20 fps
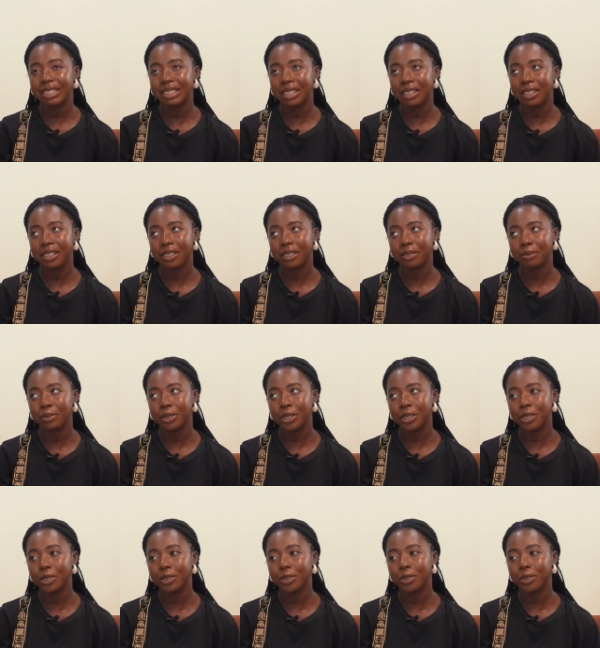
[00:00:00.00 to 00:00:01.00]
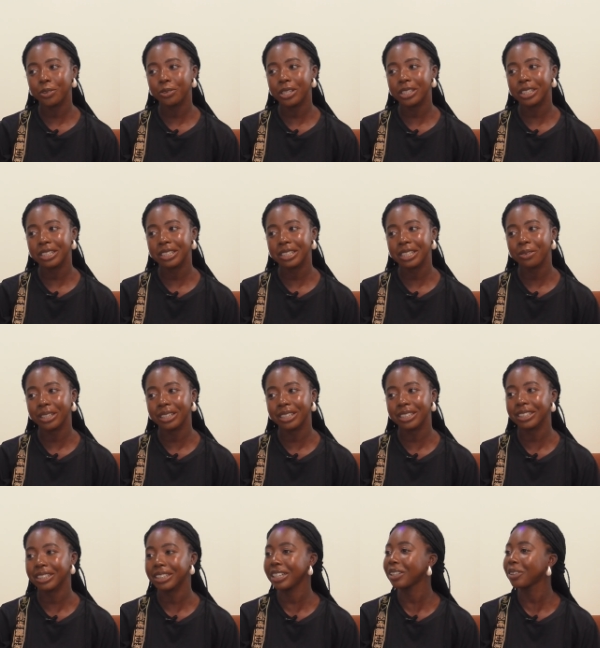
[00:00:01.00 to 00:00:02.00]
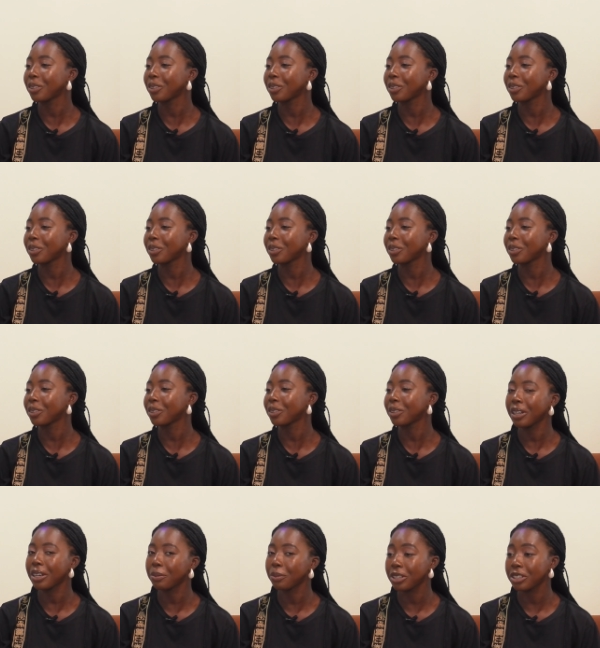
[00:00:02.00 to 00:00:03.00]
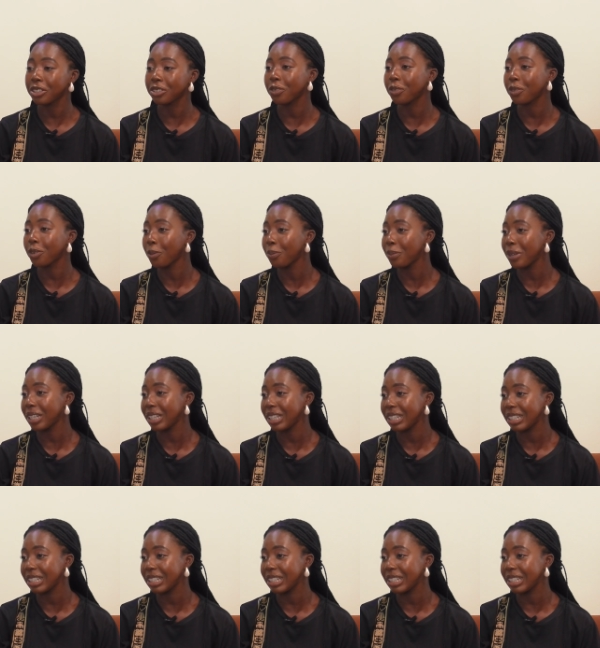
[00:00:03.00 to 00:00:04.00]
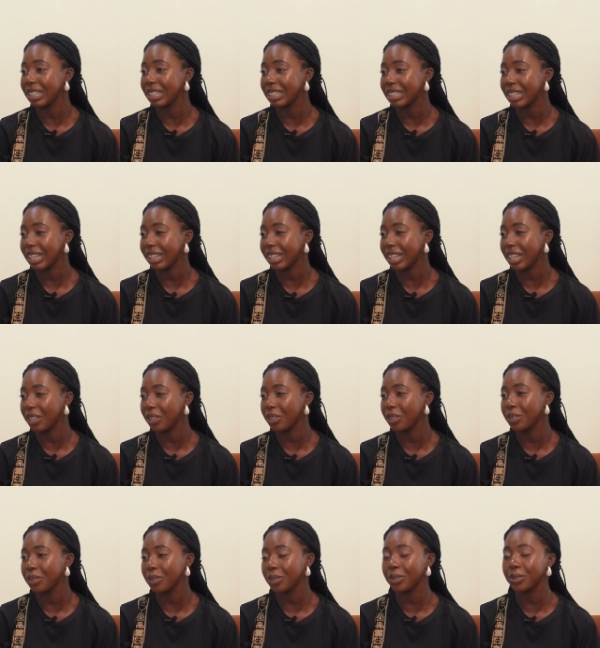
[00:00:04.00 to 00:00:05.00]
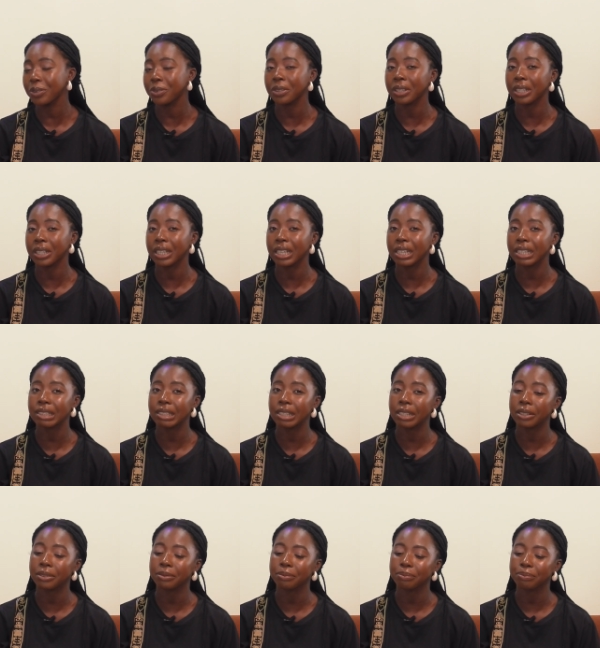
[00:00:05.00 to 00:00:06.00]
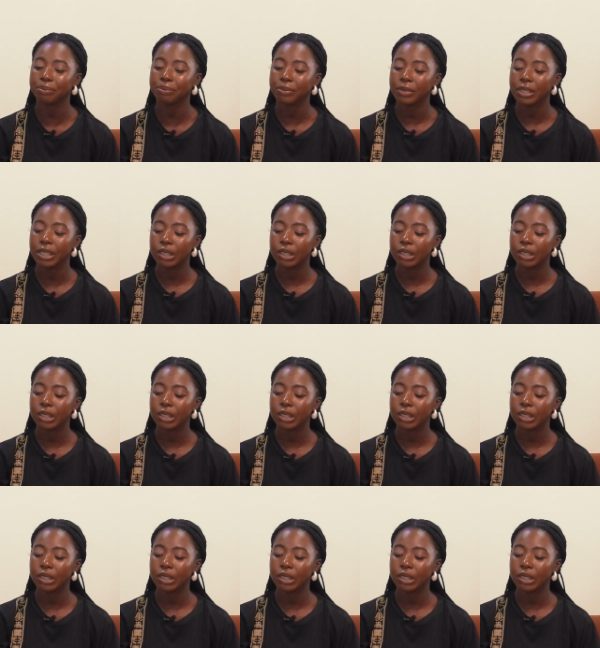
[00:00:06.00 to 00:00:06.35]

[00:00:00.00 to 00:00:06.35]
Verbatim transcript: yes um, you need to register with the um, register of companies and then you need to also get um,